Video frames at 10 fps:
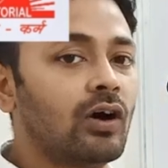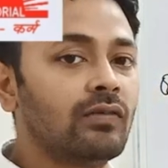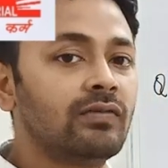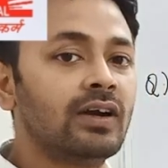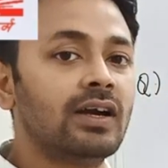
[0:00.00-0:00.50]

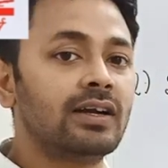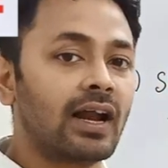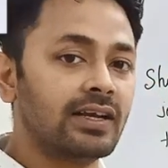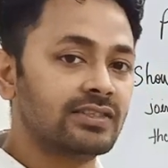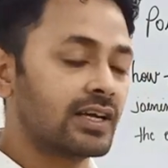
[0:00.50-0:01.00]
of
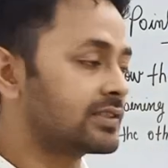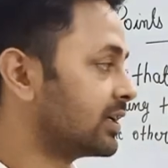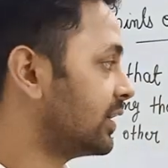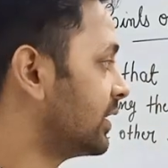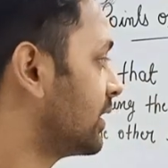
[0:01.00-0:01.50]

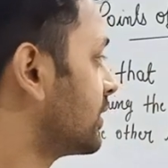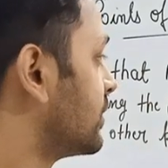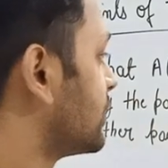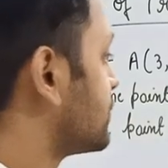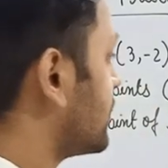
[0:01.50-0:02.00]
trisection here.
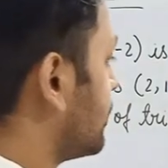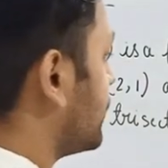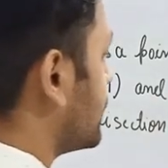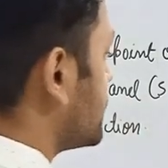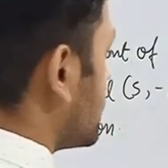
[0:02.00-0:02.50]

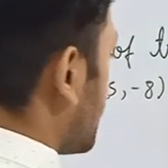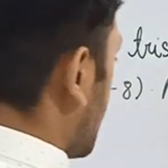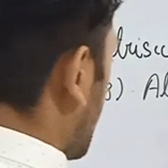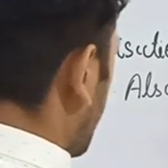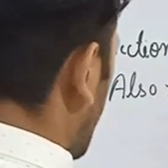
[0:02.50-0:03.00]
Suppose
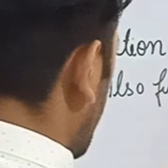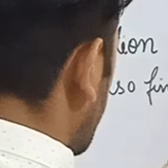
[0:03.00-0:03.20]
we are